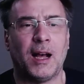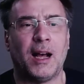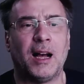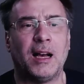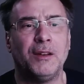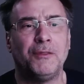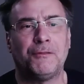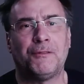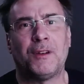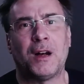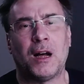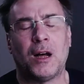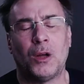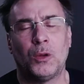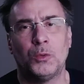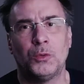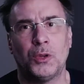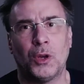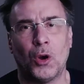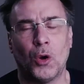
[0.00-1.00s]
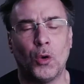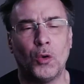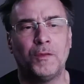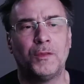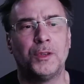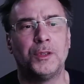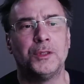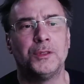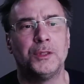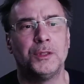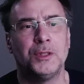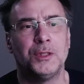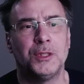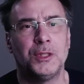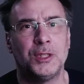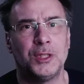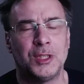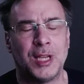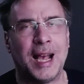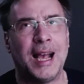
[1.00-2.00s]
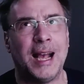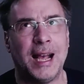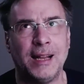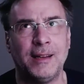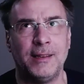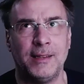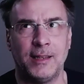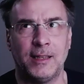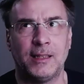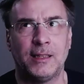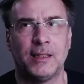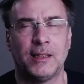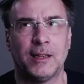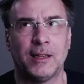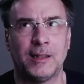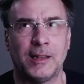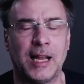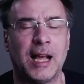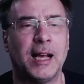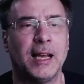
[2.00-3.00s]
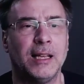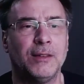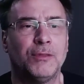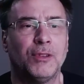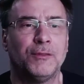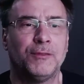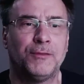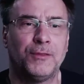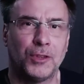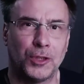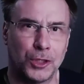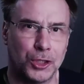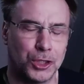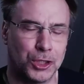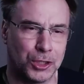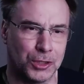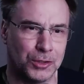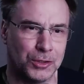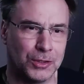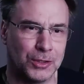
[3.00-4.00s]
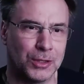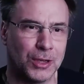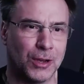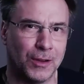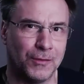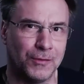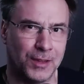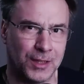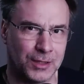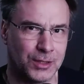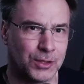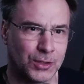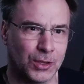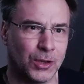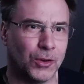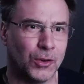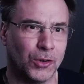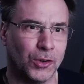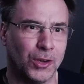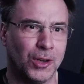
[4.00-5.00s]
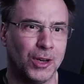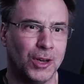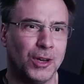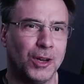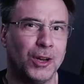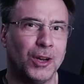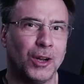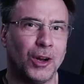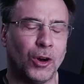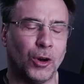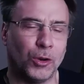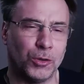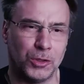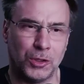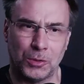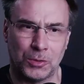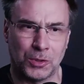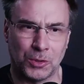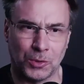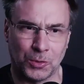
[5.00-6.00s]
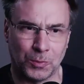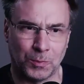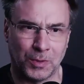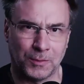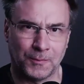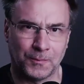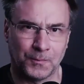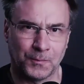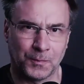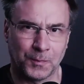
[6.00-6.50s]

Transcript: I found over 10 live versions of this song on YouTube